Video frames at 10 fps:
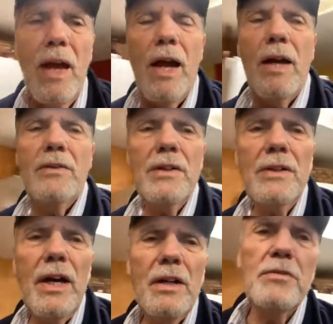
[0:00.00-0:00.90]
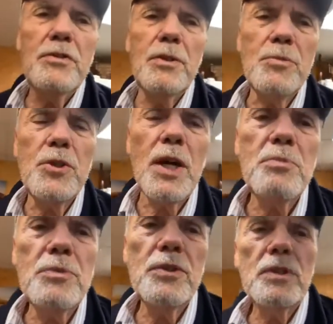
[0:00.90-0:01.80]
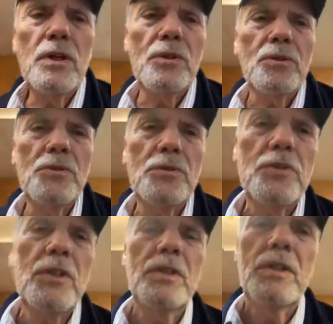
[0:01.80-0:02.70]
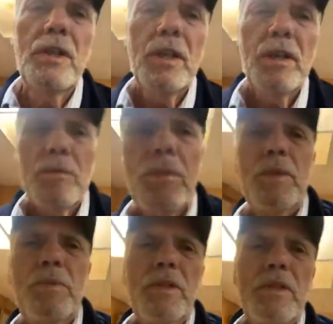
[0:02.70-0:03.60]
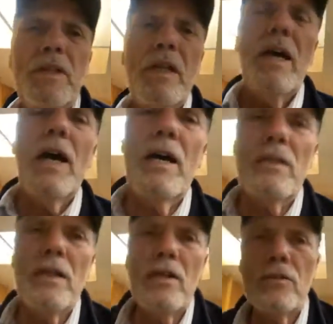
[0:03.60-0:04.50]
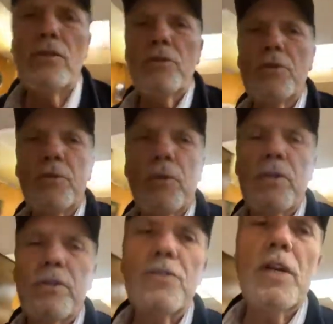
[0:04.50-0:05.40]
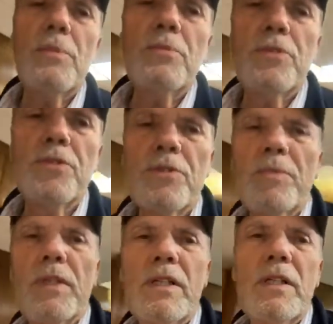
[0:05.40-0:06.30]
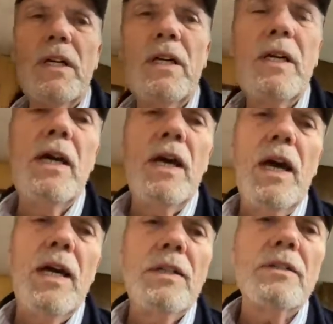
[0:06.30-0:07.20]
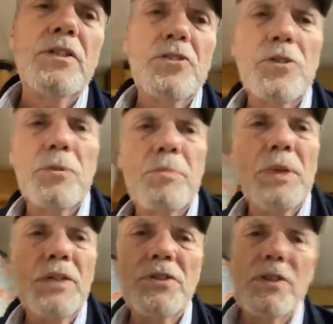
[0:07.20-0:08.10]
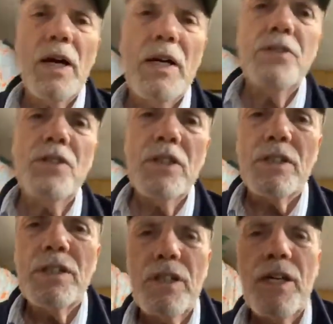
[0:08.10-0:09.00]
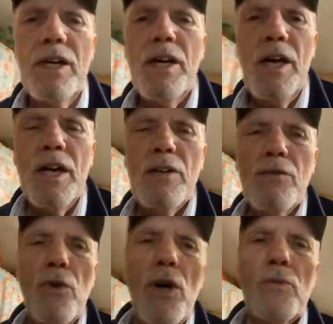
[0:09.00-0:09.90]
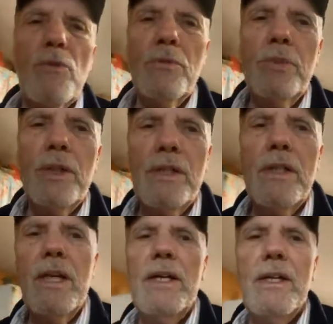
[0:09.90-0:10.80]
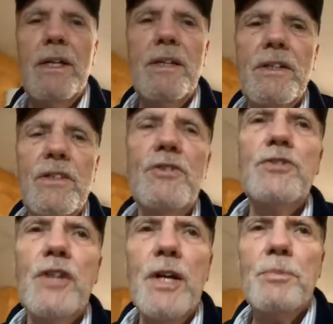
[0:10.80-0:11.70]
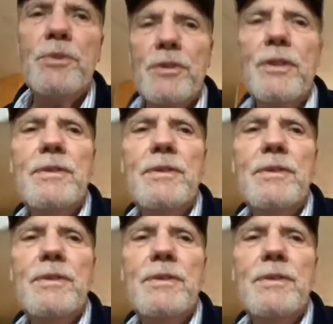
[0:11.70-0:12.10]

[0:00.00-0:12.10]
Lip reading: And then have some chapter goals, maybe how long you would want your chapters to be, and at least a basic idea of what would be in each chapter.